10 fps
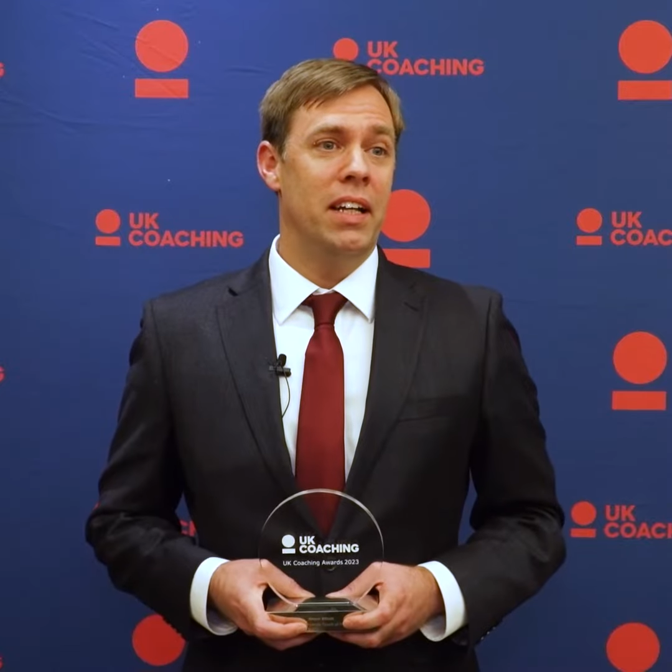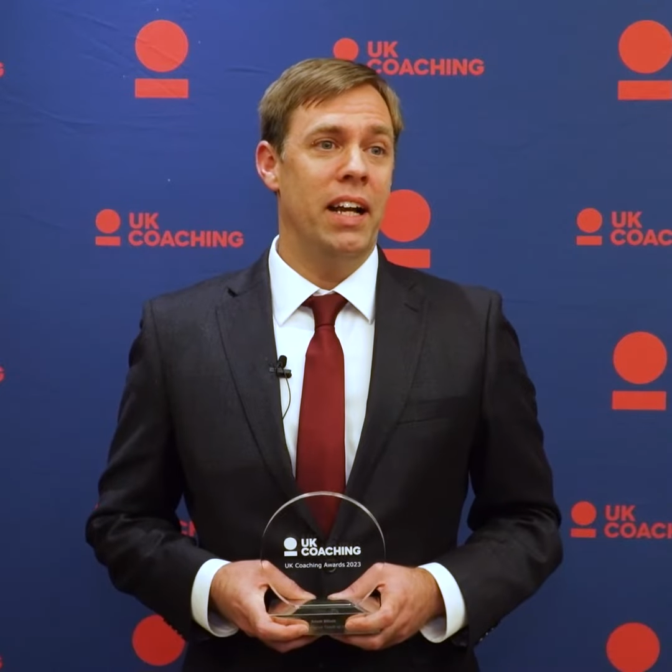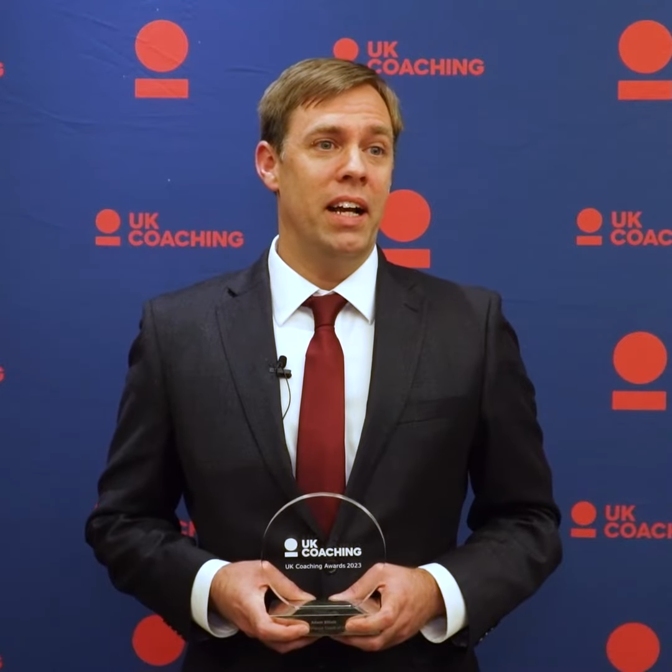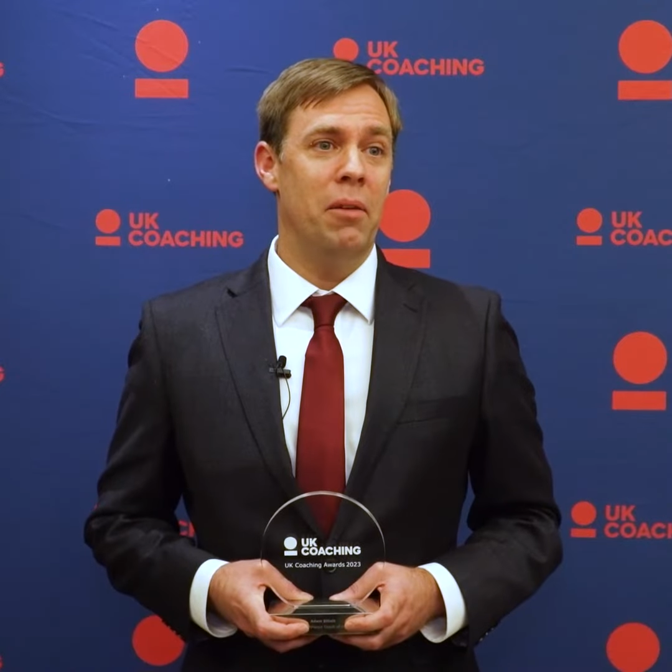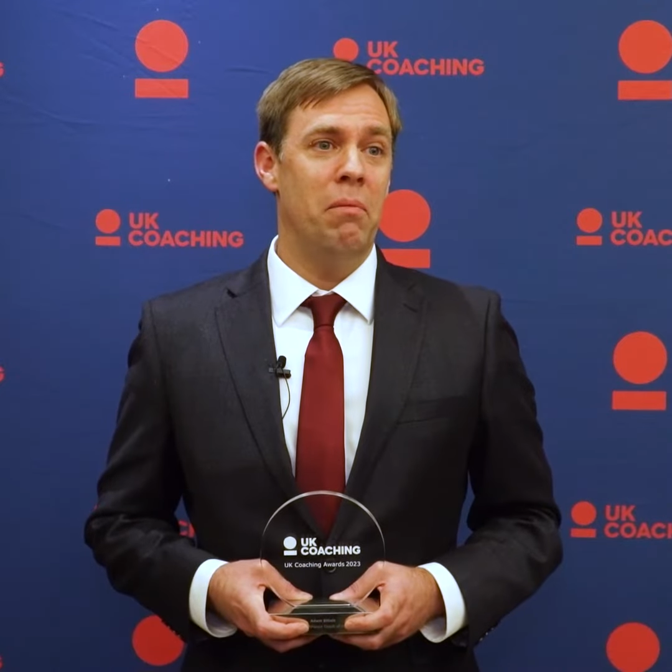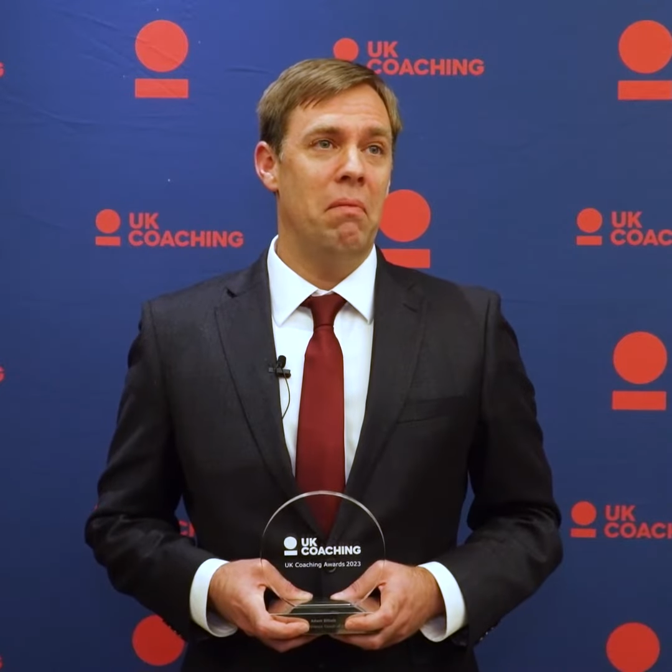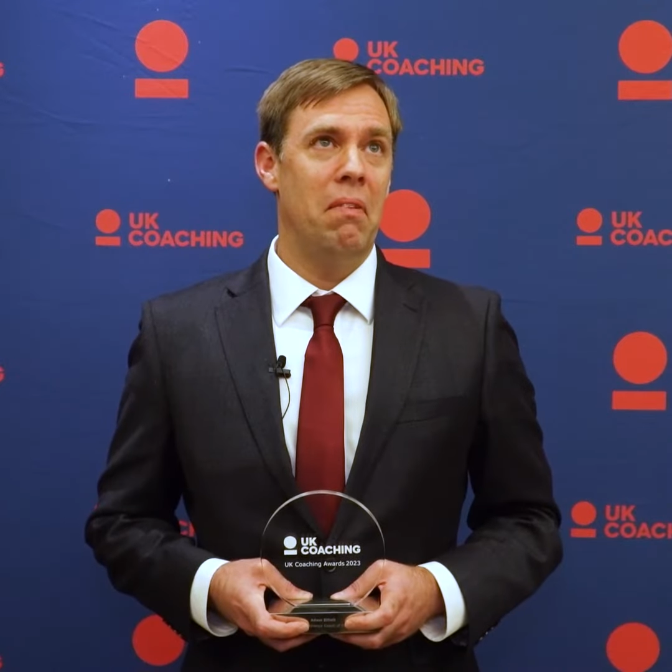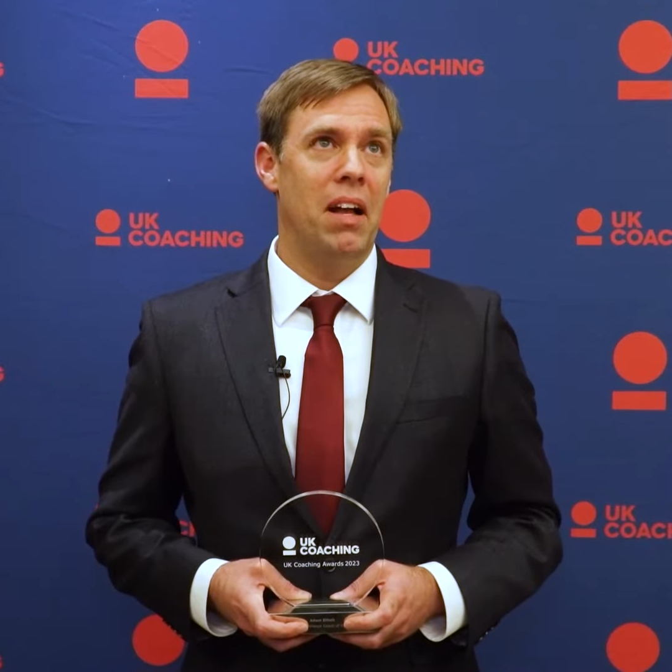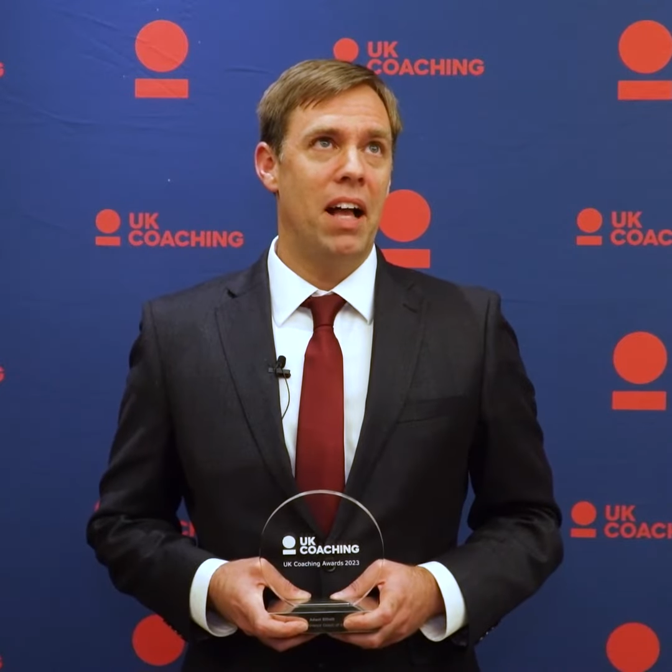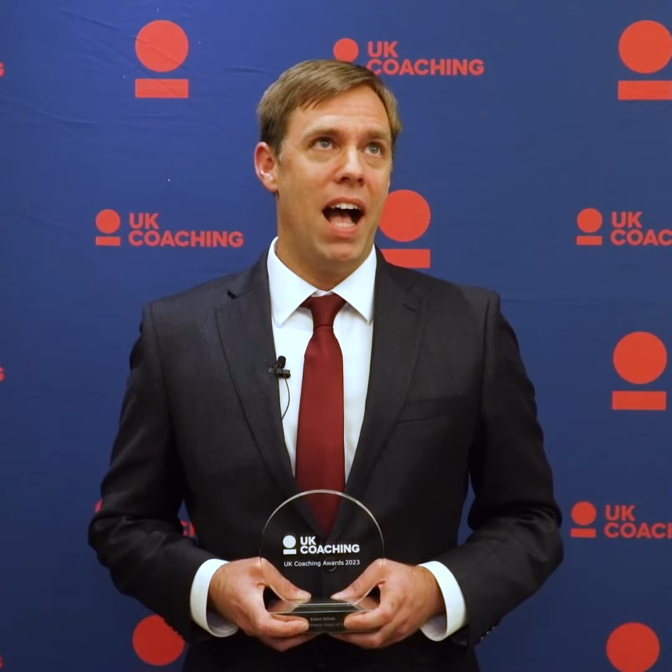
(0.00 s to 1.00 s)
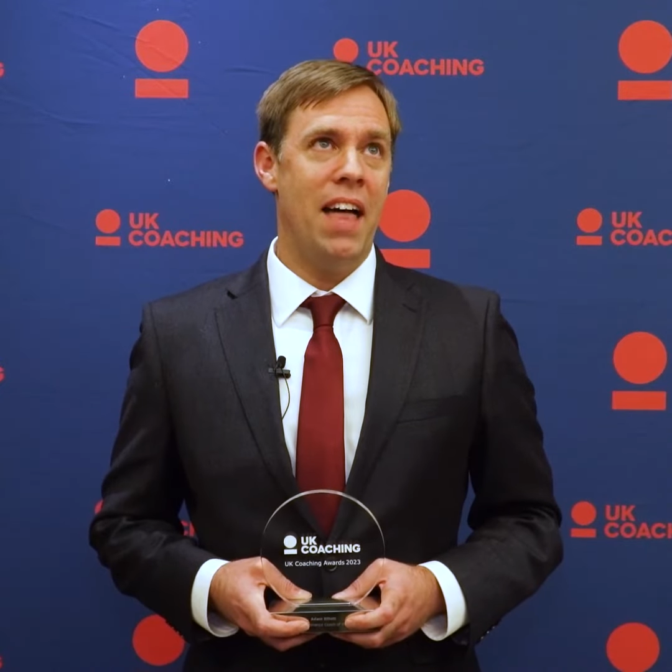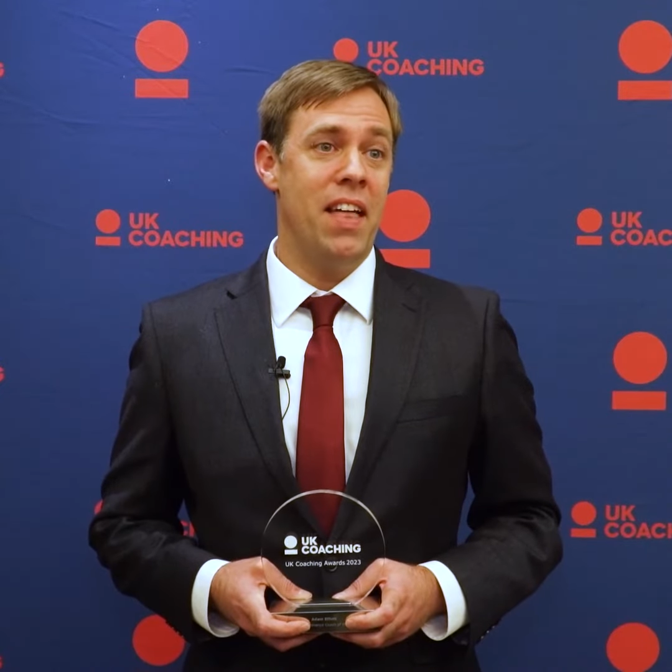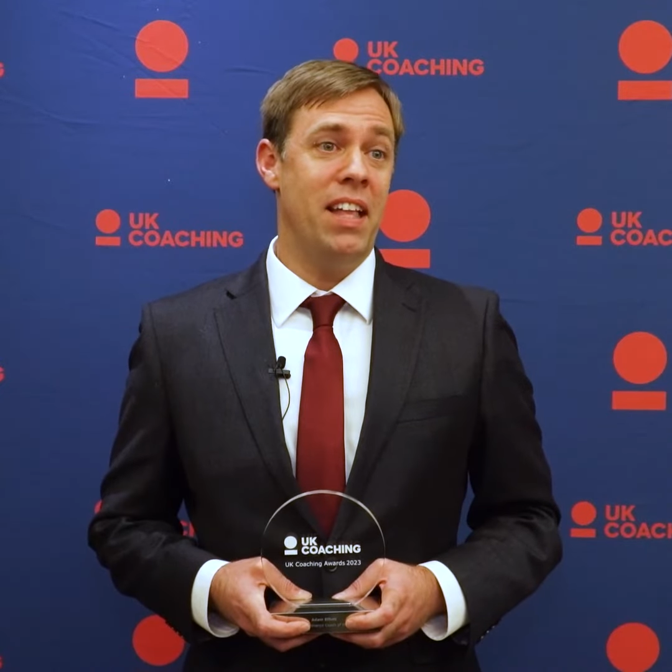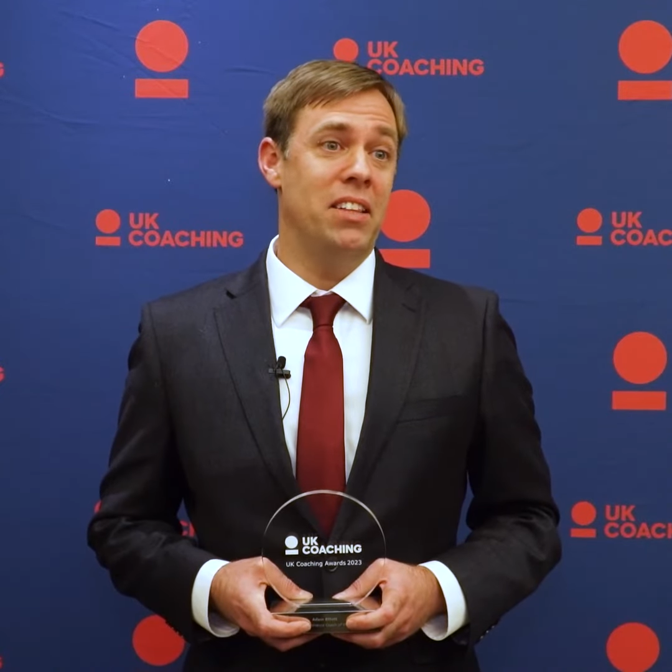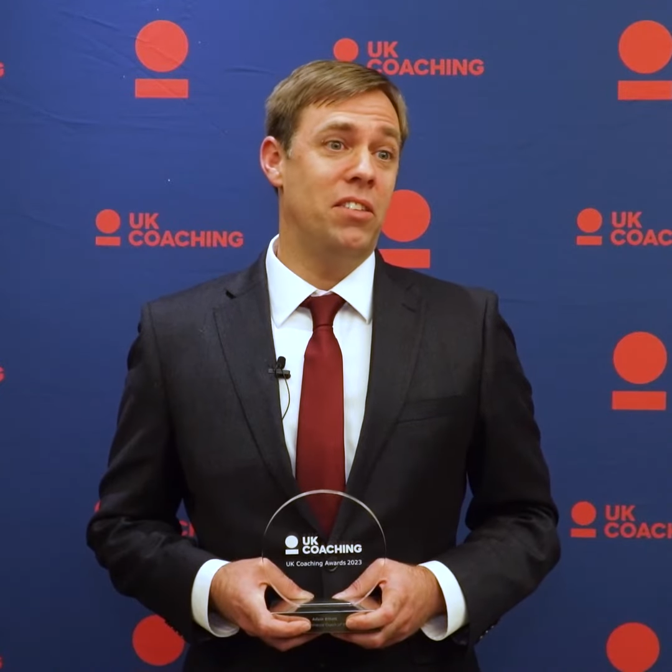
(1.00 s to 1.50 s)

um, and then